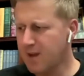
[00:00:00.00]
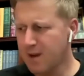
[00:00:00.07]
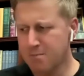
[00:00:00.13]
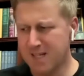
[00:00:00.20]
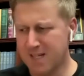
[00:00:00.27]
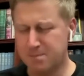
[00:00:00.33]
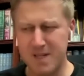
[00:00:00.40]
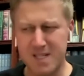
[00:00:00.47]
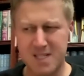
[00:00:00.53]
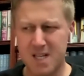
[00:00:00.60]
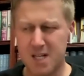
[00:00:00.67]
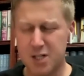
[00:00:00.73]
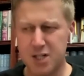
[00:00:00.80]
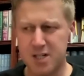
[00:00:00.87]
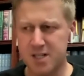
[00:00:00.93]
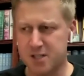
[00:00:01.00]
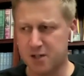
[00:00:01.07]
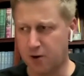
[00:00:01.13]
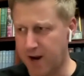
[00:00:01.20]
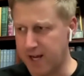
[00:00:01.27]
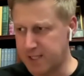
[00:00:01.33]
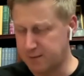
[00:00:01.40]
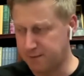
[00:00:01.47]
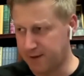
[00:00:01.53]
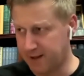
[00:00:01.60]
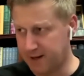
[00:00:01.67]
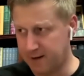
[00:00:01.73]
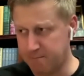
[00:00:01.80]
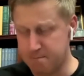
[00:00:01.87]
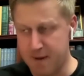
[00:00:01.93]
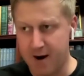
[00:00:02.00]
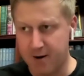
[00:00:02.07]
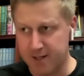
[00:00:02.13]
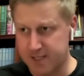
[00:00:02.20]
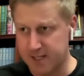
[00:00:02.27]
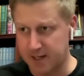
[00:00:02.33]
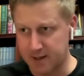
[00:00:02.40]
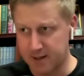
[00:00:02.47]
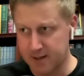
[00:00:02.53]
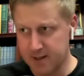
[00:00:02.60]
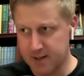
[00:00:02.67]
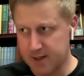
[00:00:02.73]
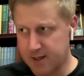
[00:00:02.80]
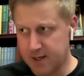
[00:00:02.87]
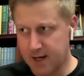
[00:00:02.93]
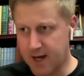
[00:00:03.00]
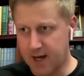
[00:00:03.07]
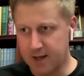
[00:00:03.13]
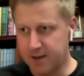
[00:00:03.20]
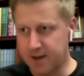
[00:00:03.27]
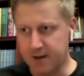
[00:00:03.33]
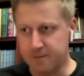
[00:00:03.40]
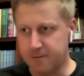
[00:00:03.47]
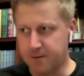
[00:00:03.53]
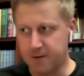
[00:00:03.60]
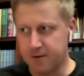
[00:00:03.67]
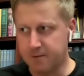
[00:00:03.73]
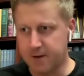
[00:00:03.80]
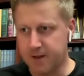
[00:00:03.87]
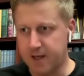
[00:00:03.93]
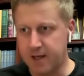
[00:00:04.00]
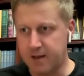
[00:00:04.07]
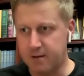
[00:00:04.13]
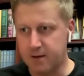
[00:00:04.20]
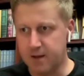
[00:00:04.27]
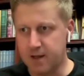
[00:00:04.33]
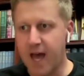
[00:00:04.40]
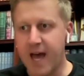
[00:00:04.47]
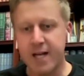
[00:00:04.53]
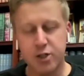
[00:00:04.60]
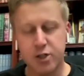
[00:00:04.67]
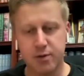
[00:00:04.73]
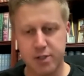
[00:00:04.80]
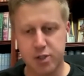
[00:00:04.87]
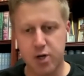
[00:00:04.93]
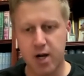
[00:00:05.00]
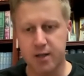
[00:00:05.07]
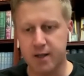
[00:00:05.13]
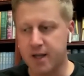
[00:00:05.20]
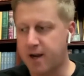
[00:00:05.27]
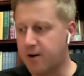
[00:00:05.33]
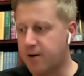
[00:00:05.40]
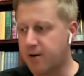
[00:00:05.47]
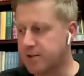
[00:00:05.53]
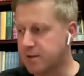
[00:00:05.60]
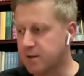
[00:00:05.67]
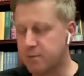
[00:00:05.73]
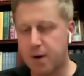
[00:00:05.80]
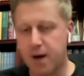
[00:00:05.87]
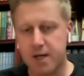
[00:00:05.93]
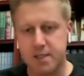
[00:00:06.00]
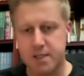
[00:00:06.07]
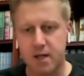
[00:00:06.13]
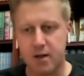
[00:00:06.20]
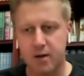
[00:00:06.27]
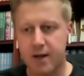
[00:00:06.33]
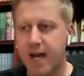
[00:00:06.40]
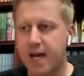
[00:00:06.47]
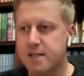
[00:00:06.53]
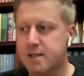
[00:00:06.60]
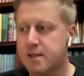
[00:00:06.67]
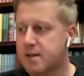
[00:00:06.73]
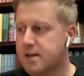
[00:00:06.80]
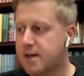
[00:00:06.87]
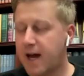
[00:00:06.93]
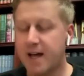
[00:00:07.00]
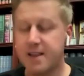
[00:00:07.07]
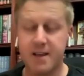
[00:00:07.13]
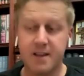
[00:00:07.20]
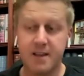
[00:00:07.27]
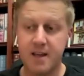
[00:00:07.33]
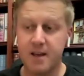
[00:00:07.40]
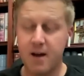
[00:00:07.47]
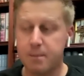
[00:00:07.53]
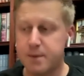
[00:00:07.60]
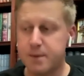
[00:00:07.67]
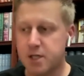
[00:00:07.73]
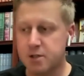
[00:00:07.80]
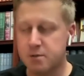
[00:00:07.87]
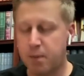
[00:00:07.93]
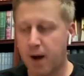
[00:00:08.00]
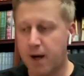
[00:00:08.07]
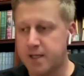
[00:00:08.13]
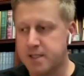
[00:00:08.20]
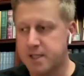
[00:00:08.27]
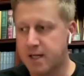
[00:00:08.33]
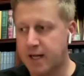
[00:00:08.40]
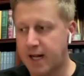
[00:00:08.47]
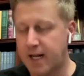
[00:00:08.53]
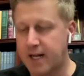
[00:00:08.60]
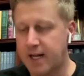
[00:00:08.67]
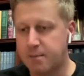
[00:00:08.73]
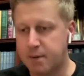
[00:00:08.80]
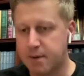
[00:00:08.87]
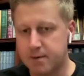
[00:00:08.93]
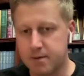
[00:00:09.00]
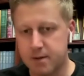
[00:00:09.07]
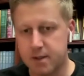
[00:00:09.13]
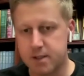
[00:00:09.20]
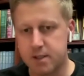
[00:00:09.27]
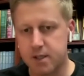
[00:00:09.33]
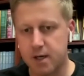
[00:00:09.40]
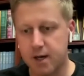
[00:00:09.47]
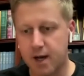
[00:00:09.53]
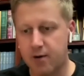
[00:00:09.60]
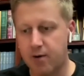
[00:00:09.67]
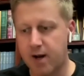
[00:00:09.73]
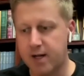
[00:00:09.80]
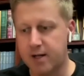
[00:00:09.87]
must be such a disgraceful and embarrassing thing for the actual struggle heroes of the past to look at. I think the opposition parties are going to clean up this year. I really